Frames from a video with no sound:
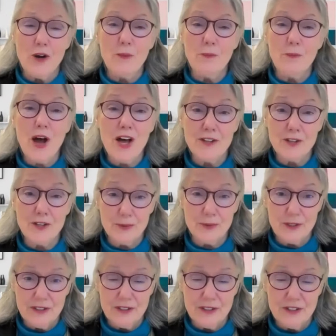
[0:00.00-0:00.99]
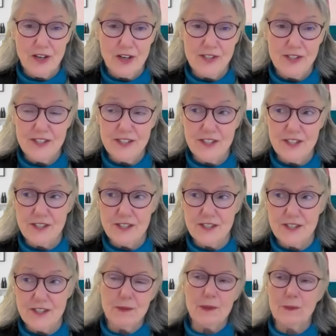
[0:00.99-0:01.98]
don't bother with
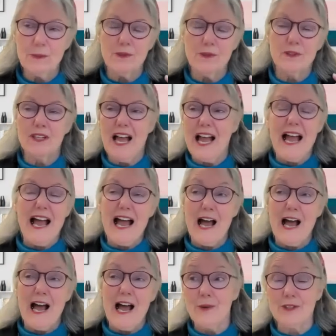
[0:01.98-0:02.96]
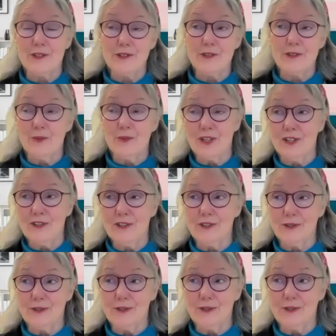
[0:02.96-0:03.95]
narcissistic people out in the
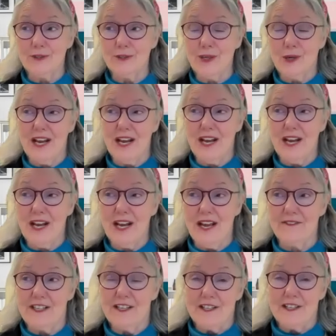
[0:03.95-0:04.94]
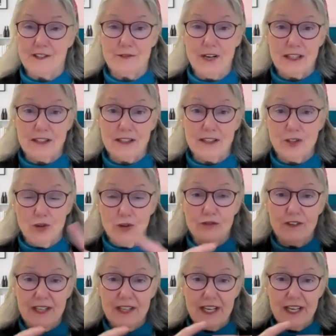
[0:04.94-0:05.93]
world who don't have direct
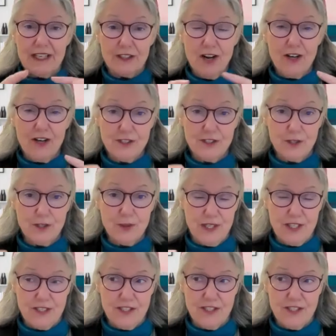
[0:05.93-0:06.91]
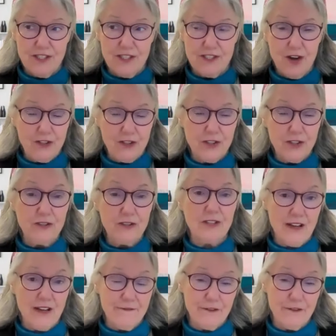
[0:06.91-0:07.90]
overlay and consequences on
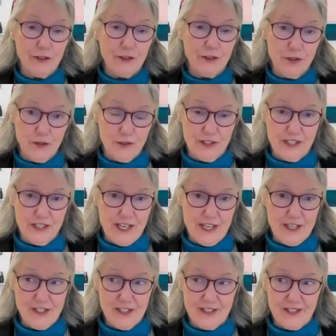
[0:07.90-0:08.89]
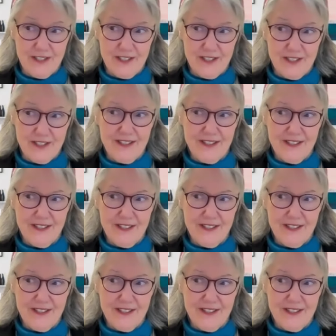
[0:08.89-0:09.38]
your life for co-creation.